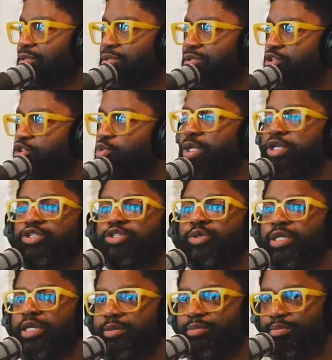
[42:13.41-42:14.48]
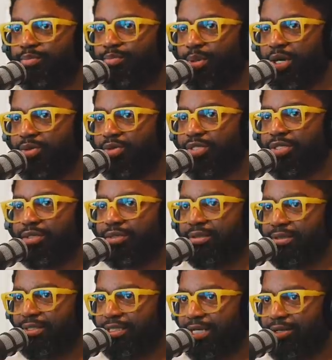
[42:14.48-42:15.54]
Switzerland person,
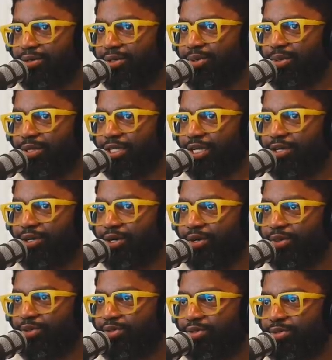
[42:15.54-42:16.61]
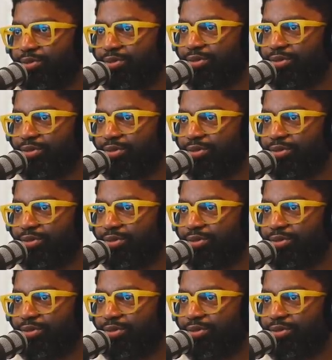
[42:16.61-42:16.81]
because I don't know what they call this.